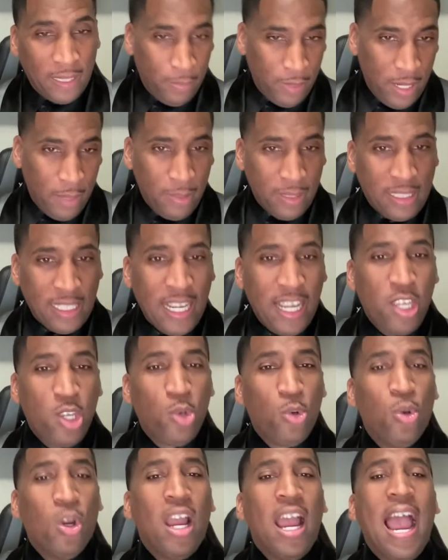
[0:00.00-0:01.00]
but I'm going to tell
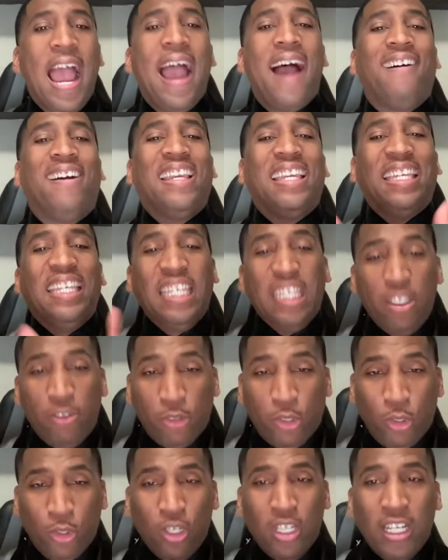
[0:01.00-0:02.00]
you how
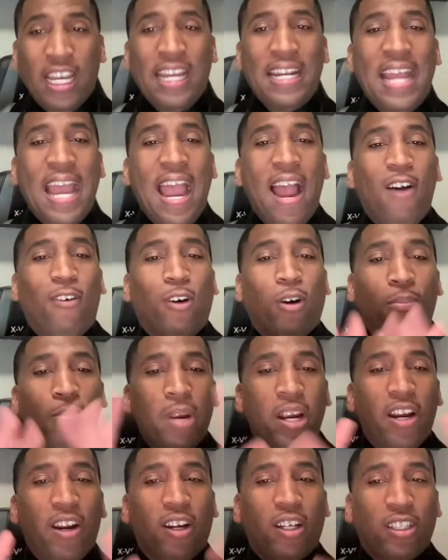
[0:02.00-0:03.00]
evil and how
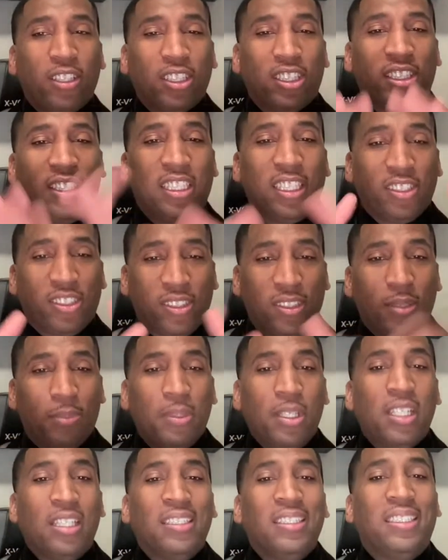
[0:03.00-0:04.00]
America's system